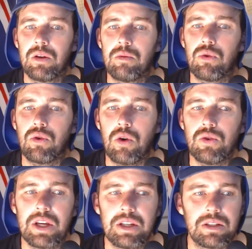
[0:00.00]

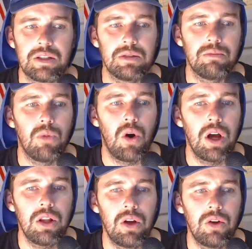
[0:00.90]
protesters.
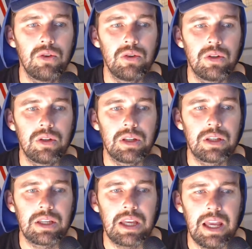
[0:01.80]
Milo
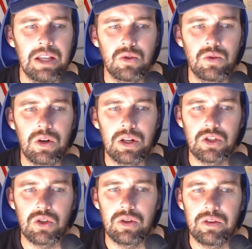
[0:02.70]
cancelled on us
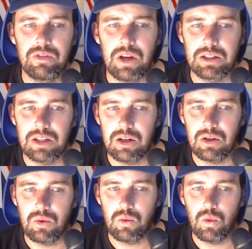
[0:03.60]
due to the fact that
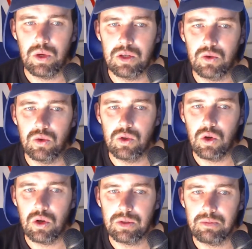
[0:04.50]
we could
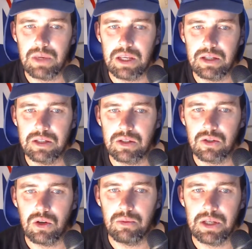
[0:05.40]
not meet his
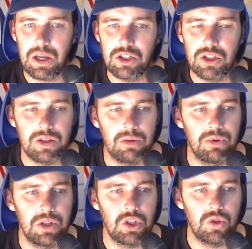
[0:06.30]
accommodations. I'm
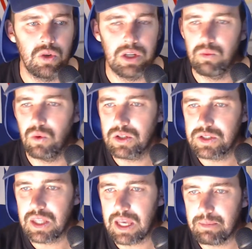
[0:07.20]
pretty sure he
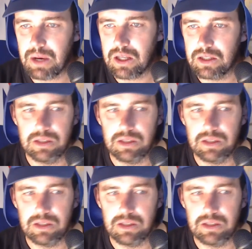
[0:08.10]
was there, but